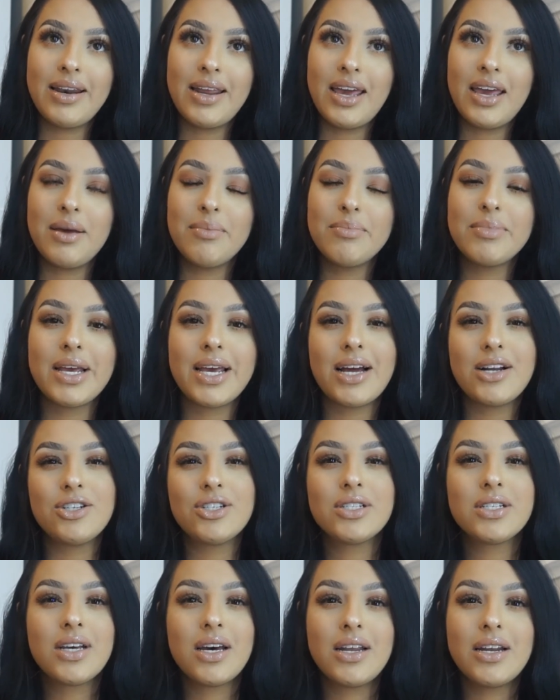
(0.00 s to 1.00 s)
name, like I
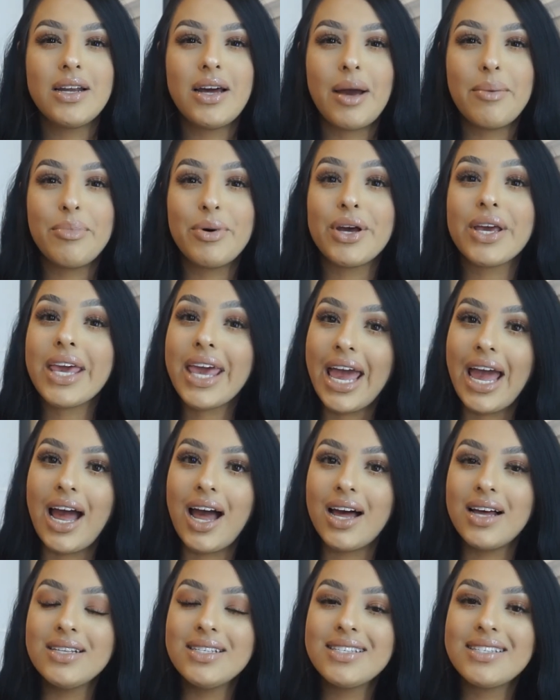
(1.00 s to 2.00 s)
just cut it, I put
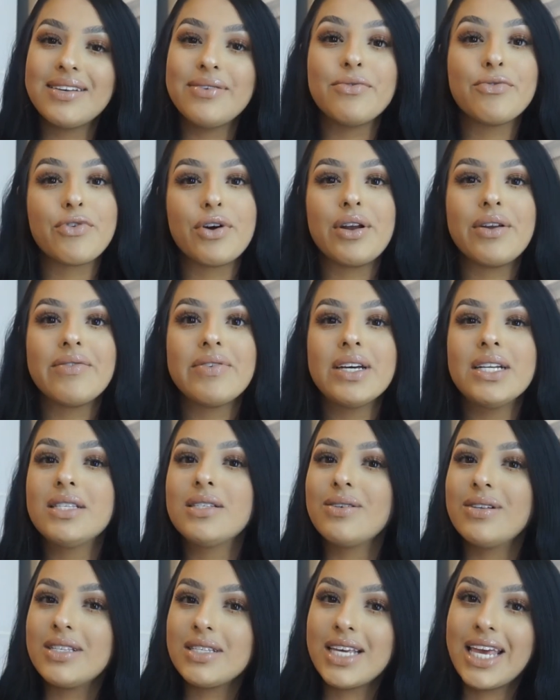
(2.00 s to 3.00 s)
Cass in front of it,
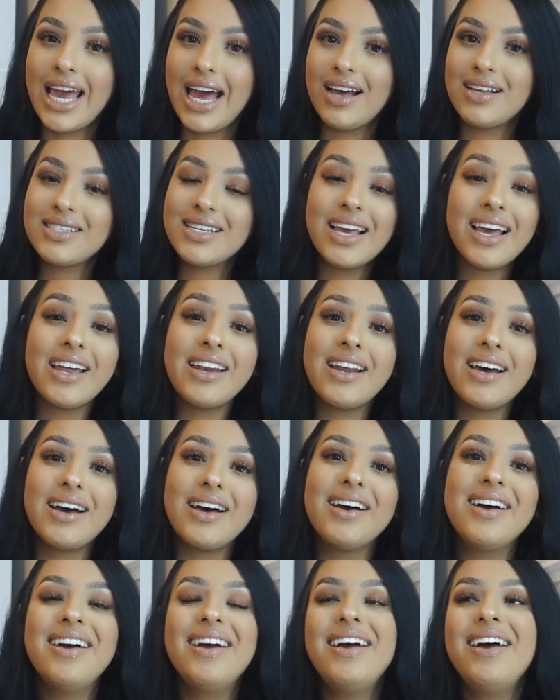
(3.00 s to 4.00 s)
so it's KASSHENNA.